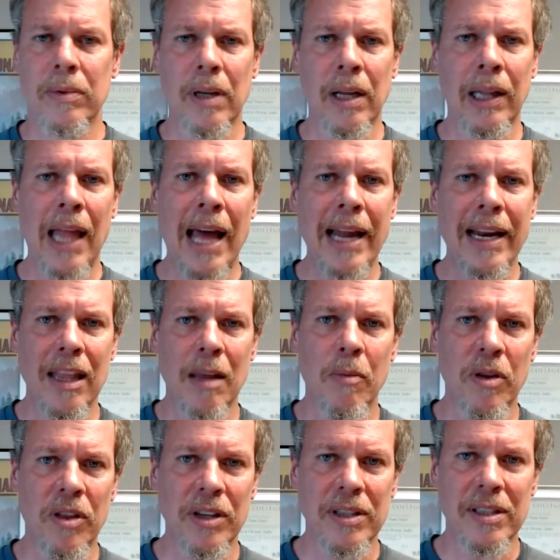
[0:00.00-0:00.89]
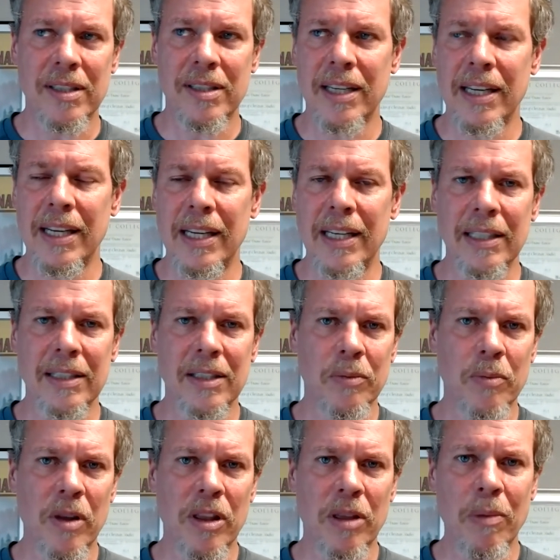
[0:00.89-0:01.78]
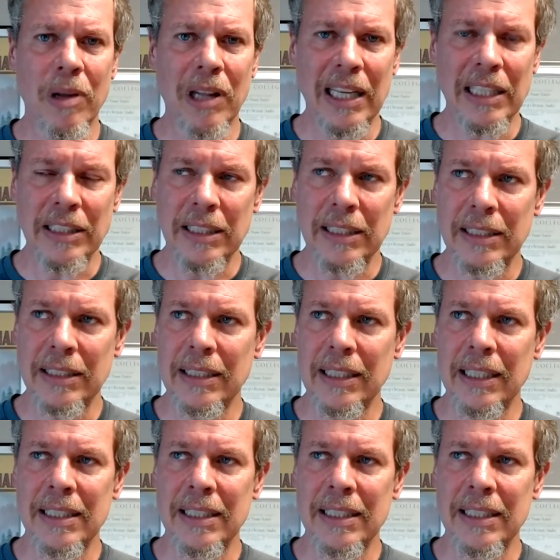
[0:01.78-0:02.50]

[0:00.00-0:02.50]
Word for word: aligning them with a disease, with malicious